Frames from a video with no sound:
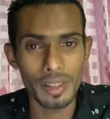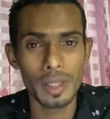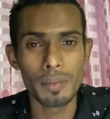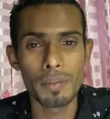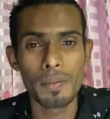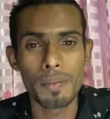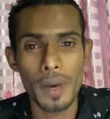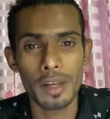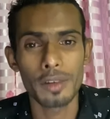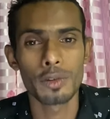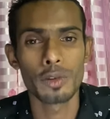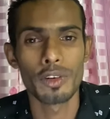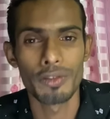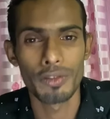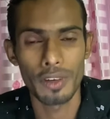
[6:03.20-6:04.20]
impact
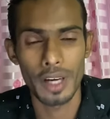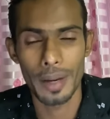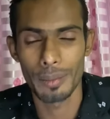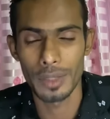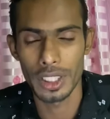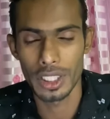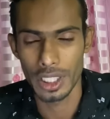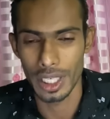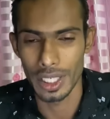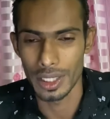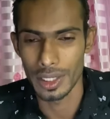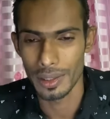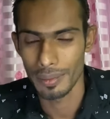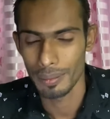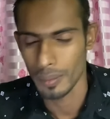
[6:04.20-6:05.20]
of climate
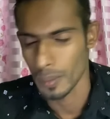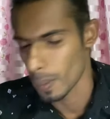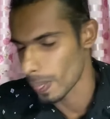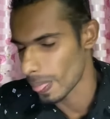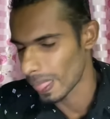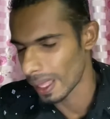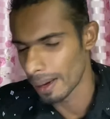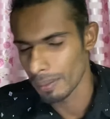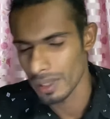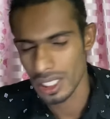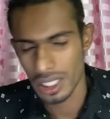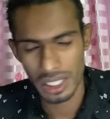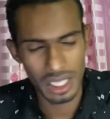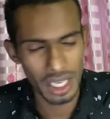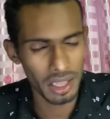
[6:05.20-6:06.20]
change. I
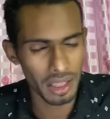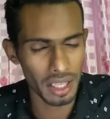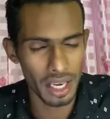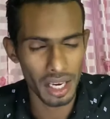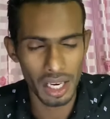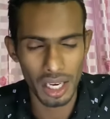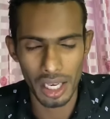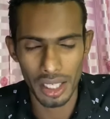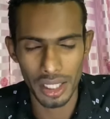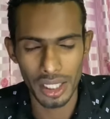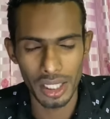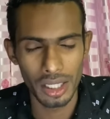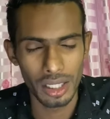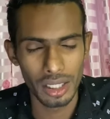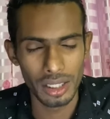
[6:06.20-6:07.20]
must say there are
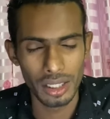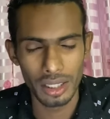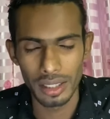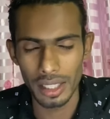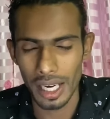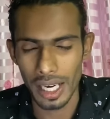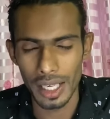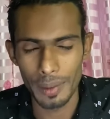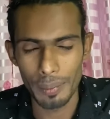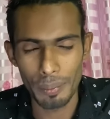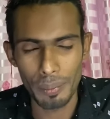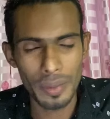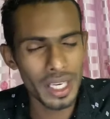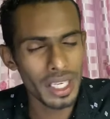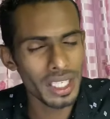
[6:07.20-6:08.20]

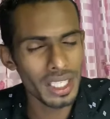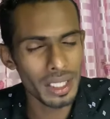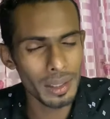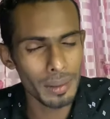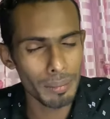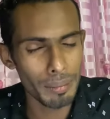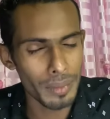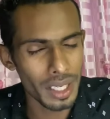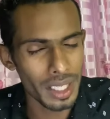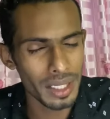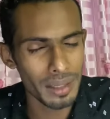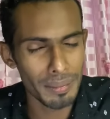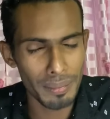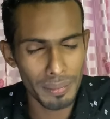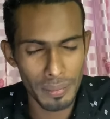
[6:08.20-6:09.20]
many, many,
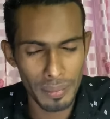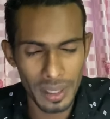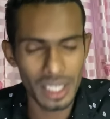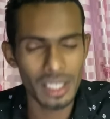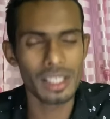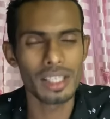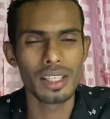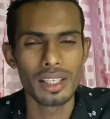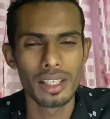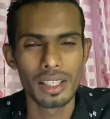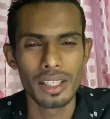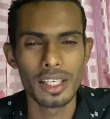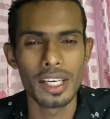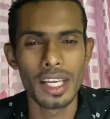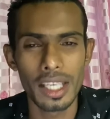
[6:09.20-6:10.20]
many
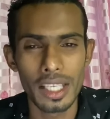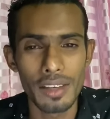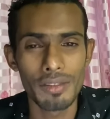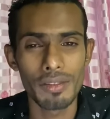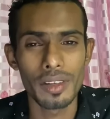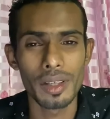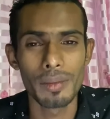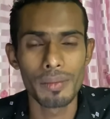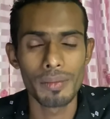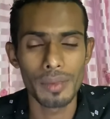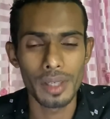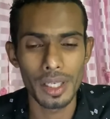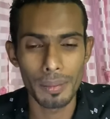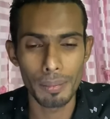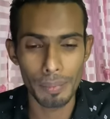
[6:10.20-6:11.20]
negative
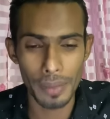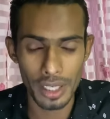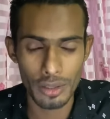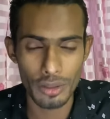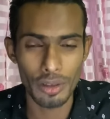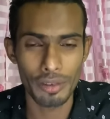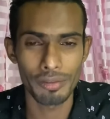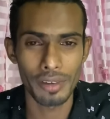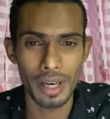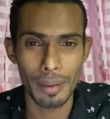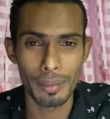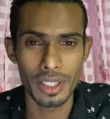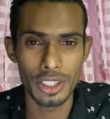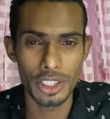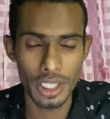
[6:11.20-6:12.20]
impacts of
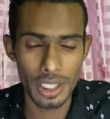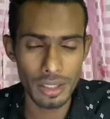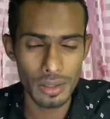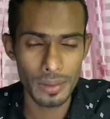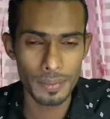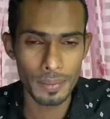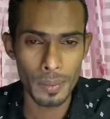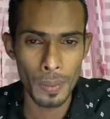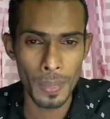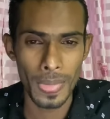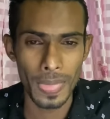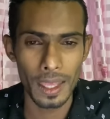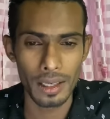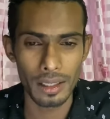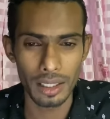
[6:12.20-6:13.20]
climate change,
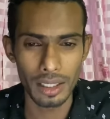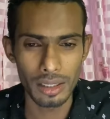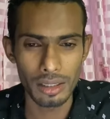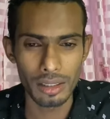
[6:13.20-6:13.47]
right?